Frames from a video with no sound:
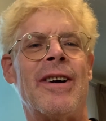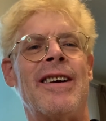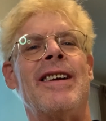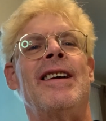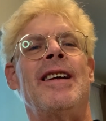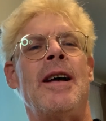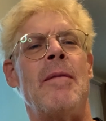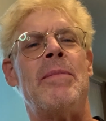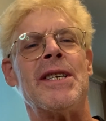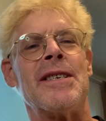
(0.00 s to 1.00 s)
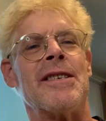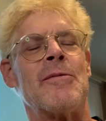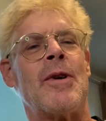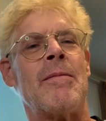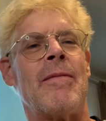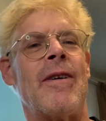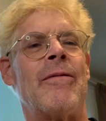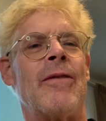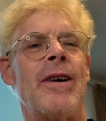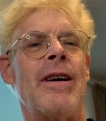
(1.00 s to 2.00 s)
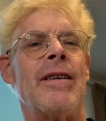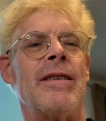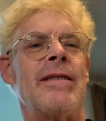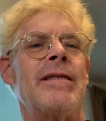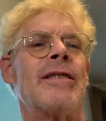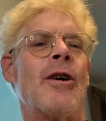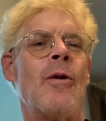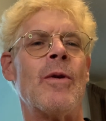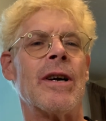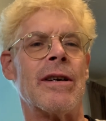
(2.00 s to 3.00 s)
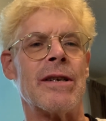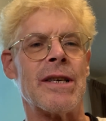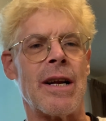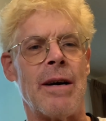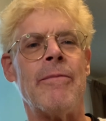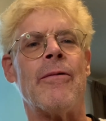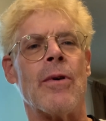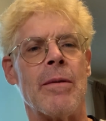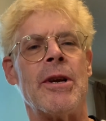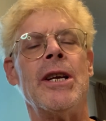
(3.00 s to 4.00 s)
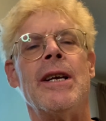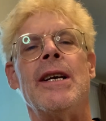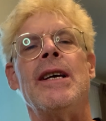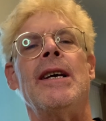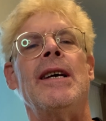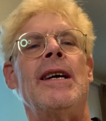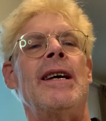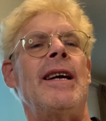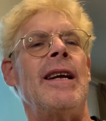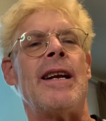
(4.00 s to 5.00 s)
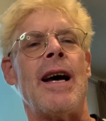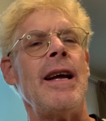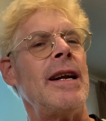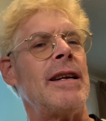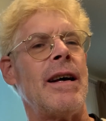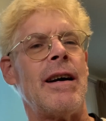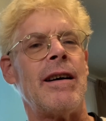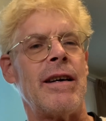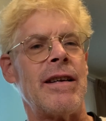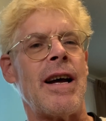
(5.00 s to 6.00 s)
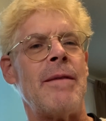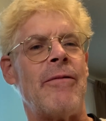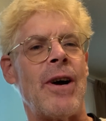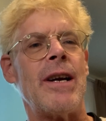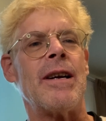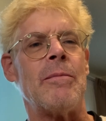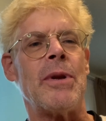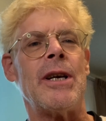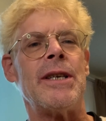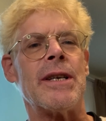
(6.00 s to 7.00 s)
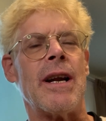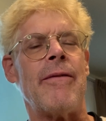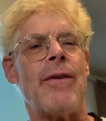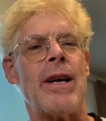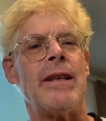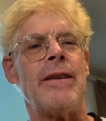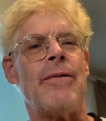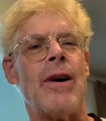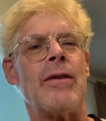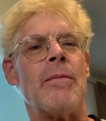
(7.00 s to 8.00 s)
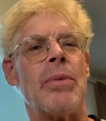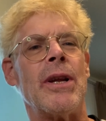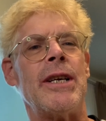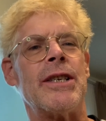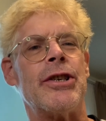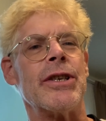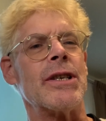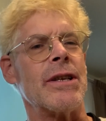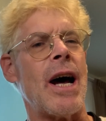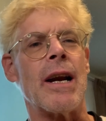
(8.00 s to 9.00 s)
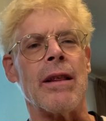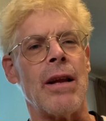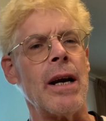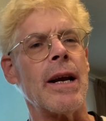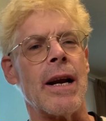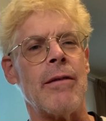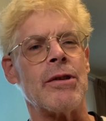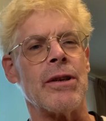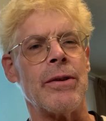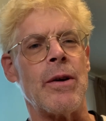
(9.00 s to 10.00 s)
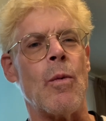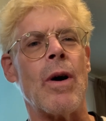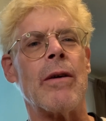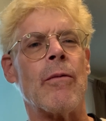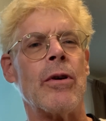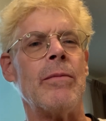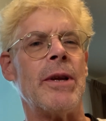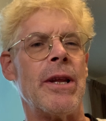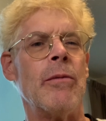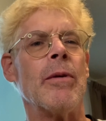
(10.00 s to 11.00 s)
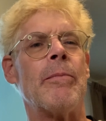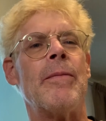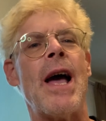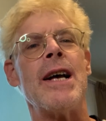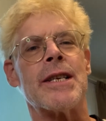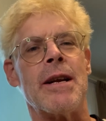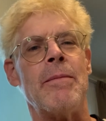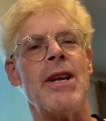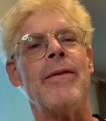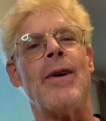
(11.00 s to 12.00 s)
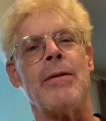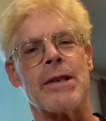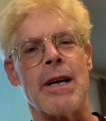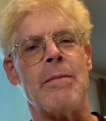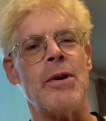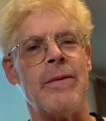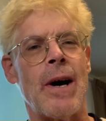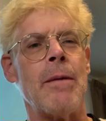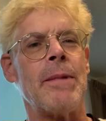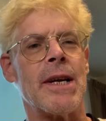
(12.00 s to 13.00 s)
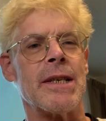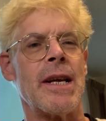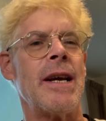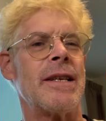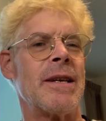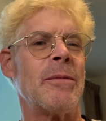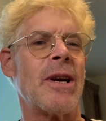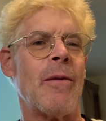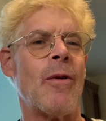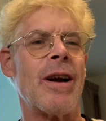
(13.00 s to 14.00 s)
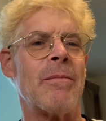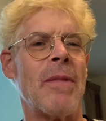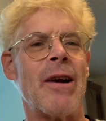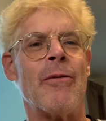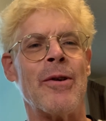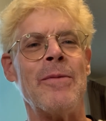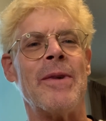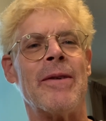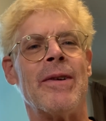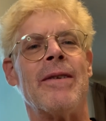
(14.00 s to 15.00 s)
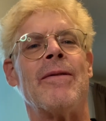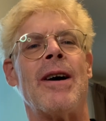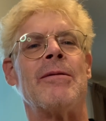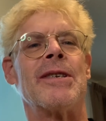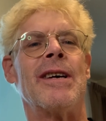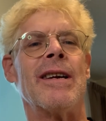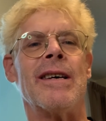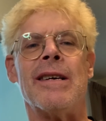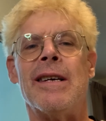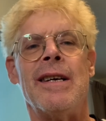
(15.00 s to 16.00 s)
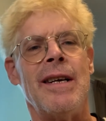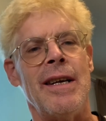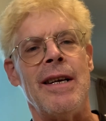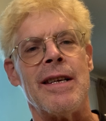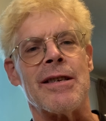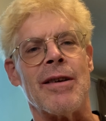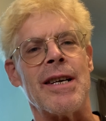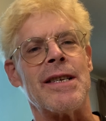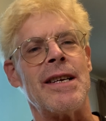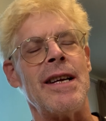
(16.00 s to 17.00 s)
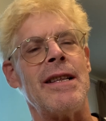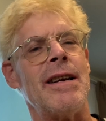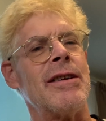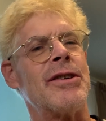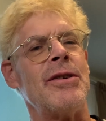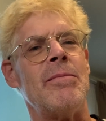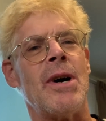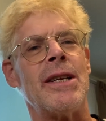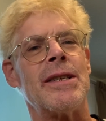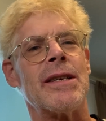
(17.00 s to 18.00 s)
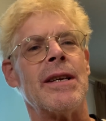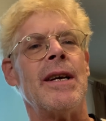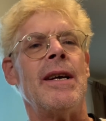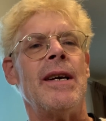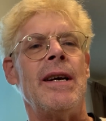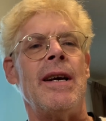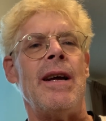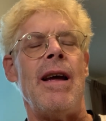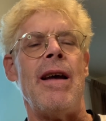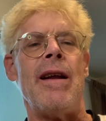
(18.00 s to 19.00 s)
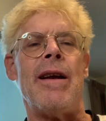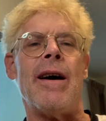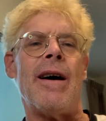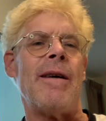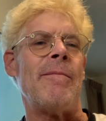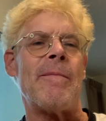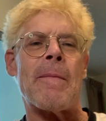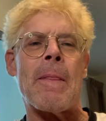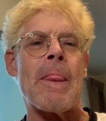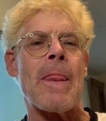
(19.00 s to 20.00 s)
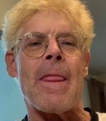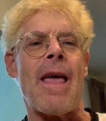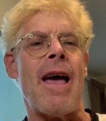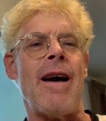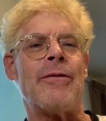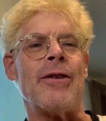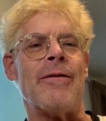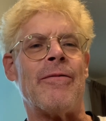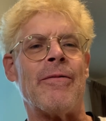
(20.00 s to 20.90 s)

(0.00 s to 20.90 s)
and a business one a coworker set up for me. And I had a hard time finding a place, and I finally found a place just out of luck, and I was only one room, and they were asking me if I was going to move out because they had someone that wanted my room even if I was gonna. So I stayed there 2 months, and after